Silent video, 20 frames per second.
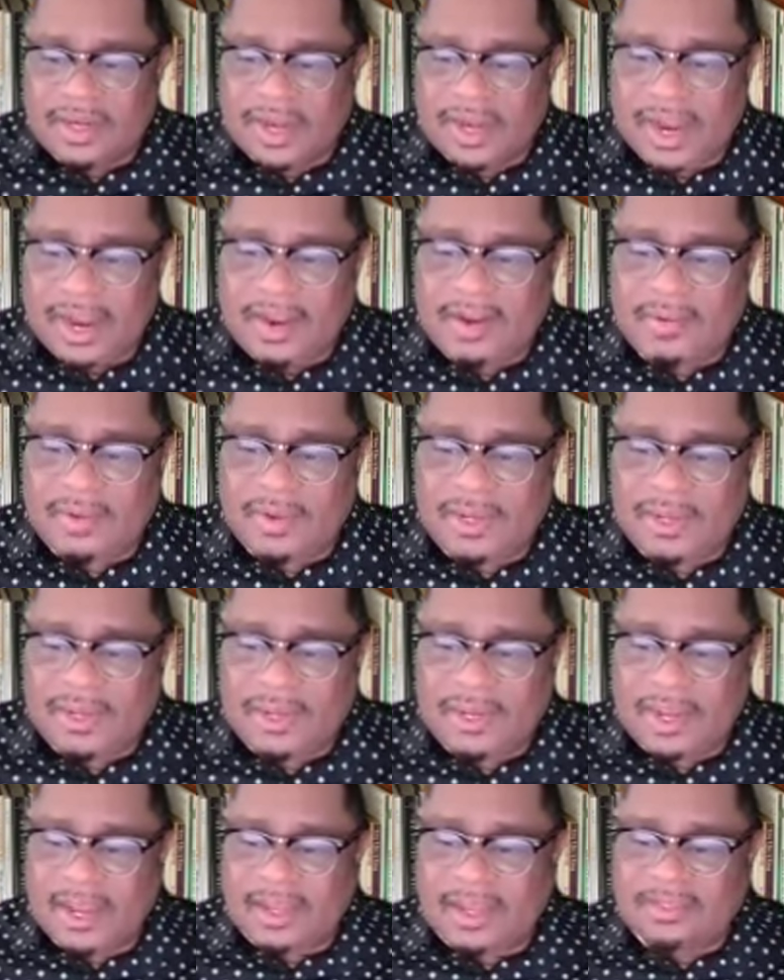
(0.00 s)
Now
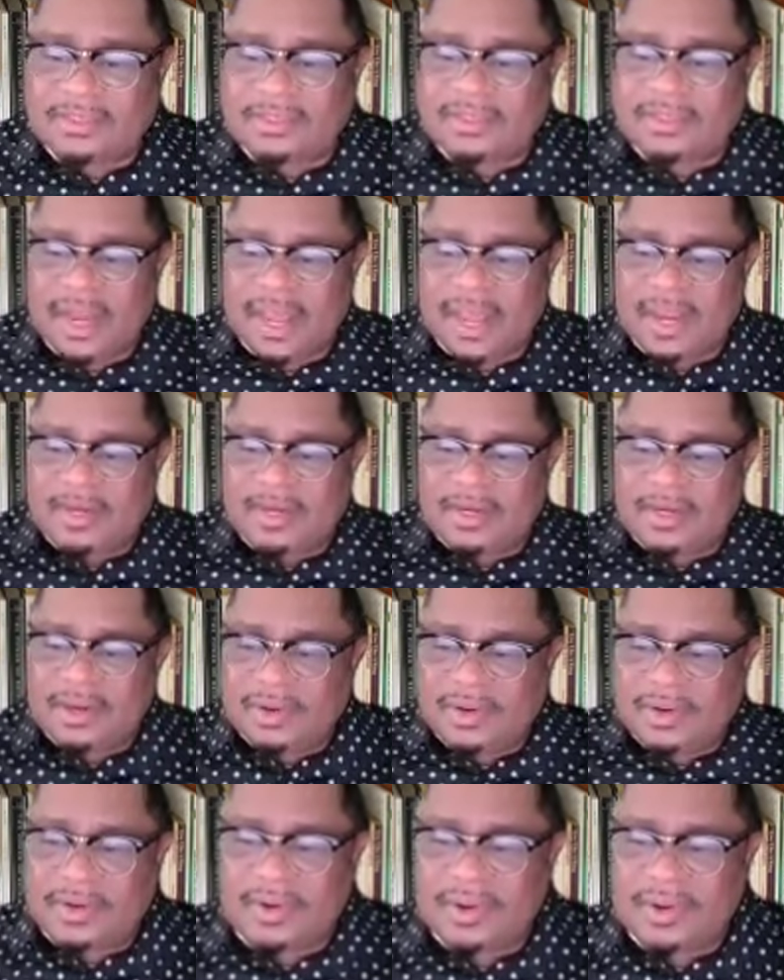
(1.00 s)
he has
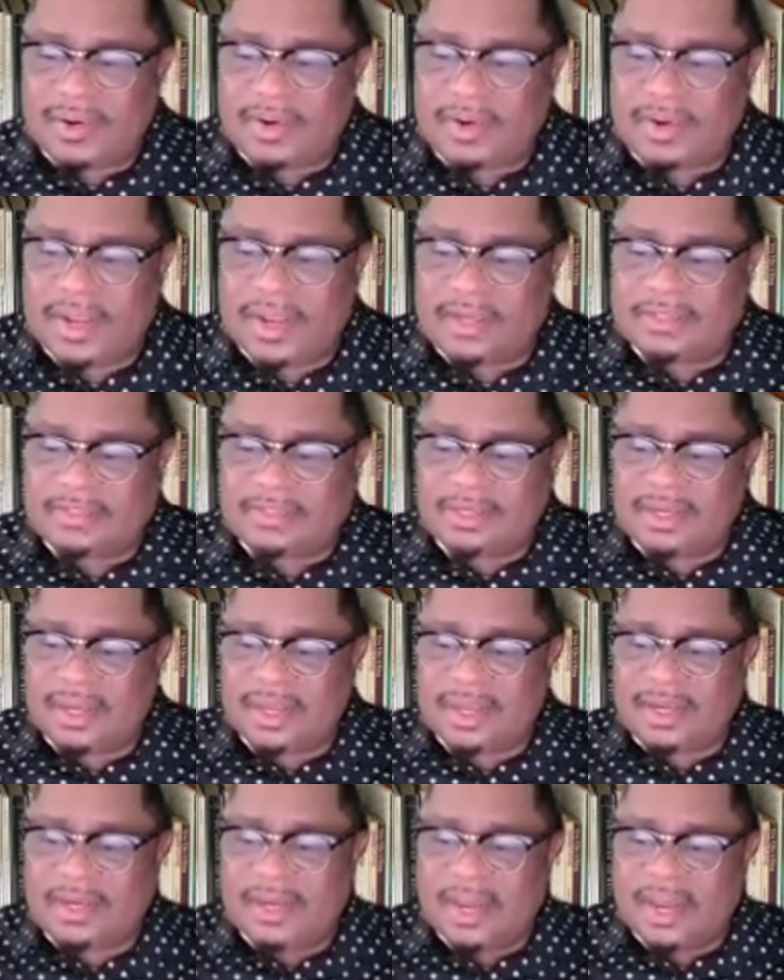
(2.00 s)
slandered her and
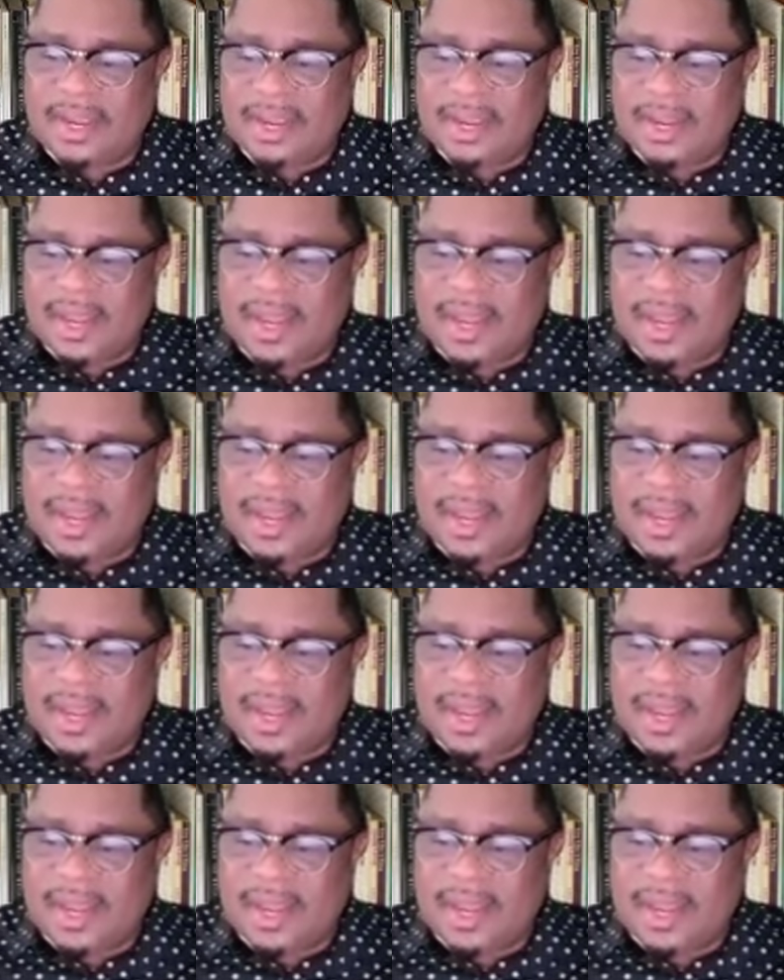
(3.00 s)
said,